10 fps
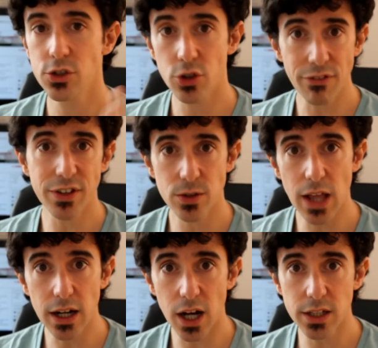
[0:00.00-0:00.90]
traffic to
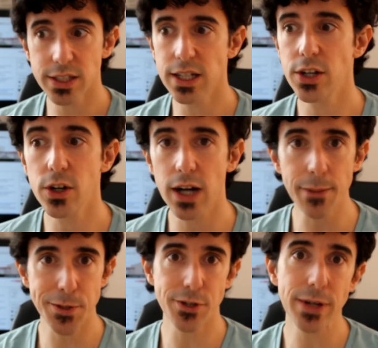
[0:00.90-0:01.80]
that content and you're
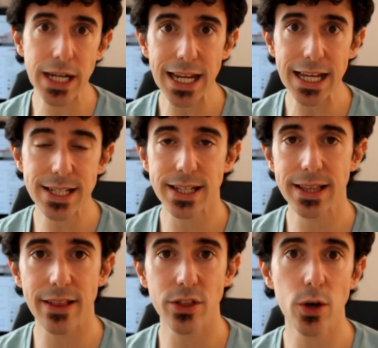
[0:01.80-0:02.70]
capturing leads,
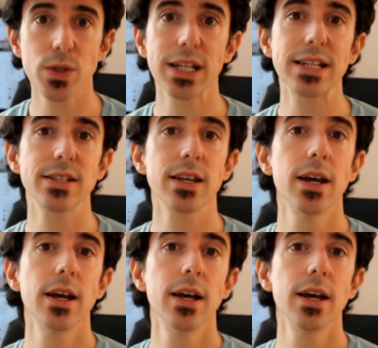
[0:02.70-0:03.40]
and then those leads